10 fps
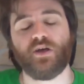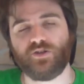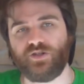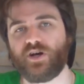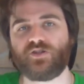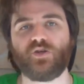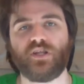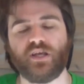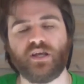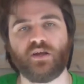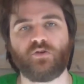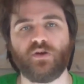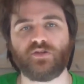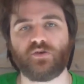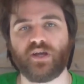just so they can
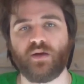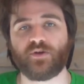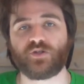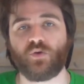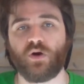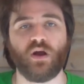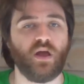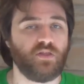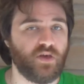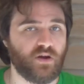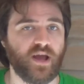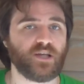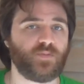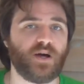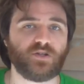increase their gamer score, their
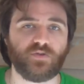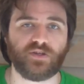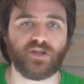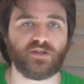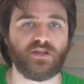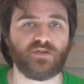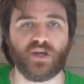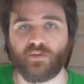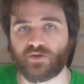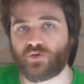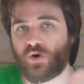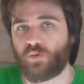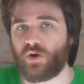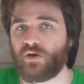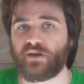Xbox 360's gamer score
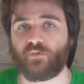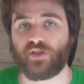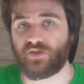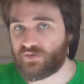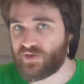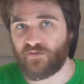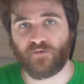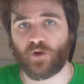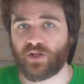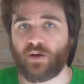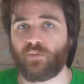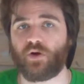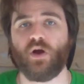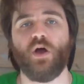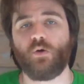will, with the full
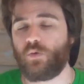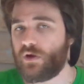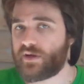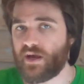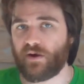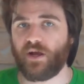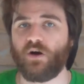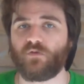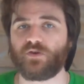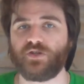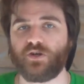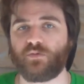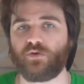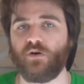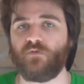number, will carry over to your
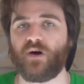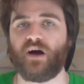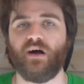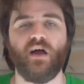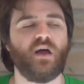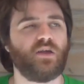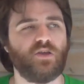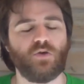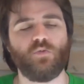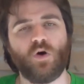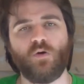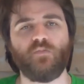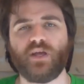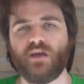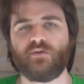profile. You won't
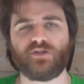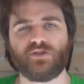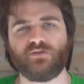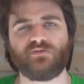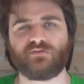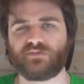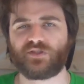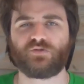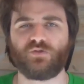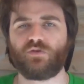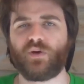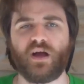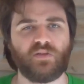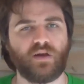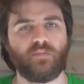be able to screw
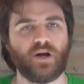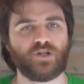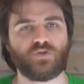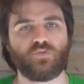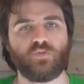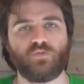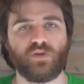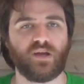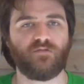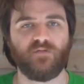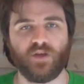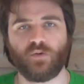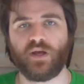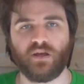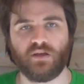around that much, like
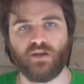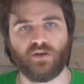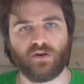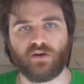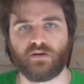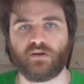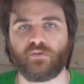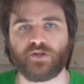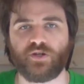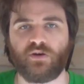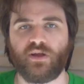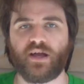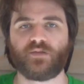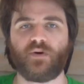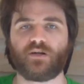viewing your original
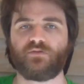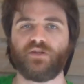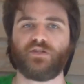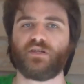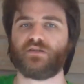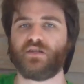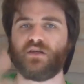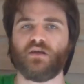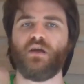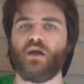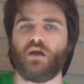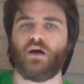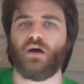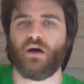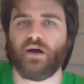Xbox 360
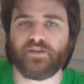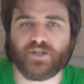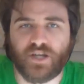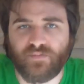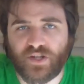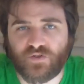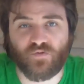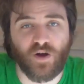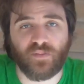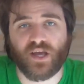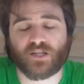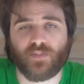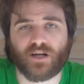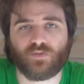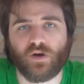achievements from the
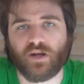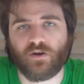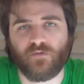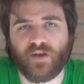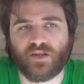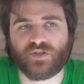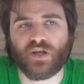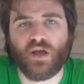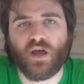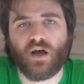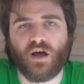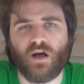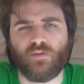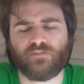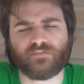Xbox One interface,
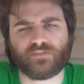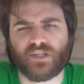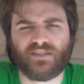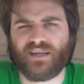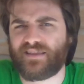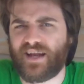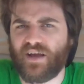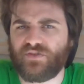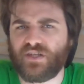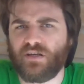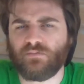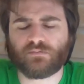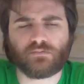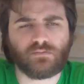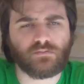at least not that I've seen,
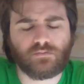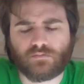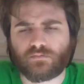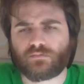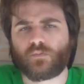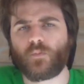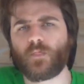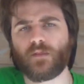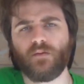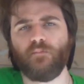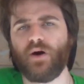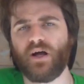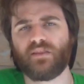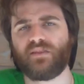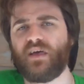
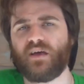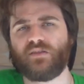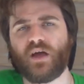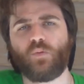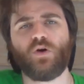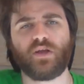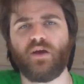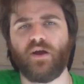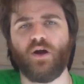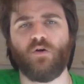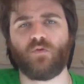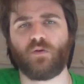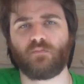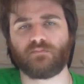but that will carry over.